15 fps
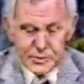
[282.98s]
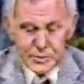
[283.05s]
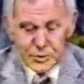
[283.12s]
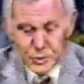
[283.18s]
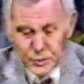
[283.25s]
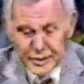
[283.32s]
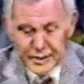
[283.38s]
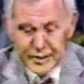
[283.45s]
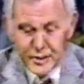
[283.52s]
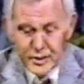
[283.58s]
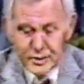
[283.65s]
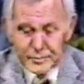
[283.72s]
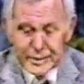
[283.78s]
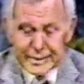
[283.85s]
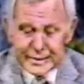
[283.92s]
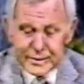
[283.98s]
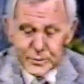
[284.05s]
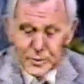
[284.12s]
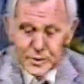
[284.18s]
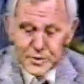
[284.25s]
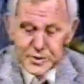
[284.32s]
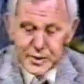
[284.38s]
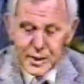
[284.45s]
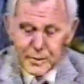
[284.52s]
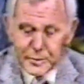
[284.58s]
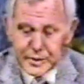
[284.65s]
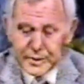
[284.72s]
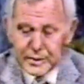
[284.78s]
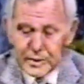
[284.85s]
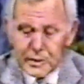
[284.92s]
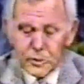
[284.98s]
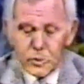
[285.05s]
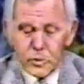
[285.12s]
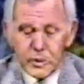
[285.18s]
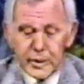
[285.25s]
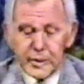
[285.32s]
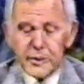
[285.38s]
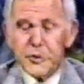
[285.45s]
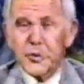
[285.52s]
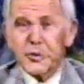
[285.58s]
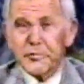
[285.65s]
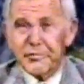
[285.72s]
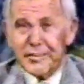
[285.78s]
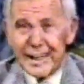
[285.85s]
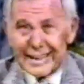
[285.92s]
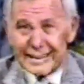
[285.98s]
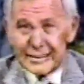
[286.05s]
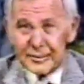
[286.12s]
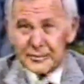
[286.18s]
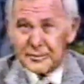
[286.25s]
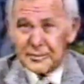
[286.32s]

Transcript: Don't rig the automatic door to see how many little old ladies you can flatten.